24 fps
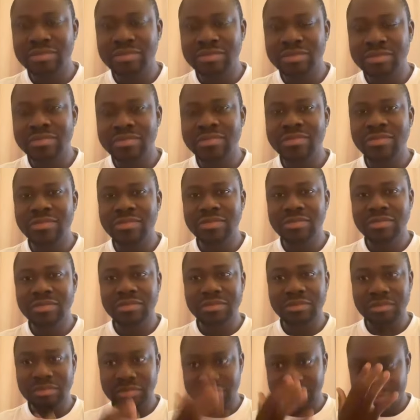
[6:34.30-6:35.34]

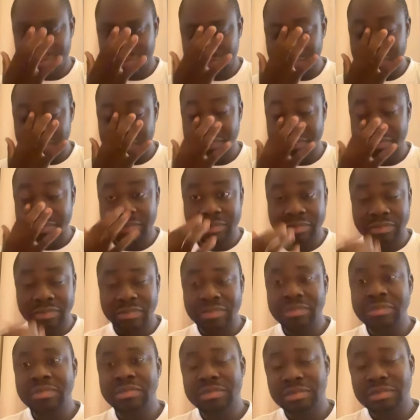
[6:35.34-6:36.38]

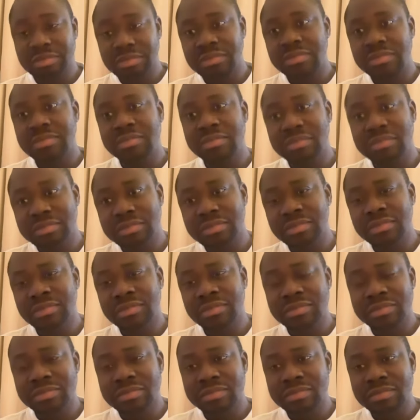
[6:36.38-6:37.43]

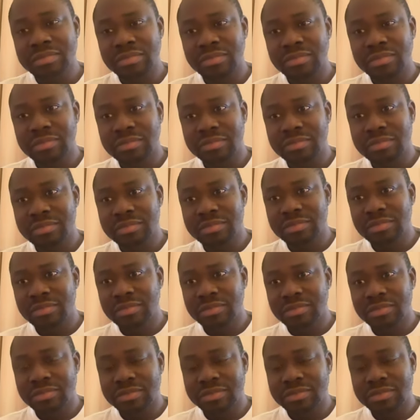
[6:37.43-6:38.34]
(not speaking)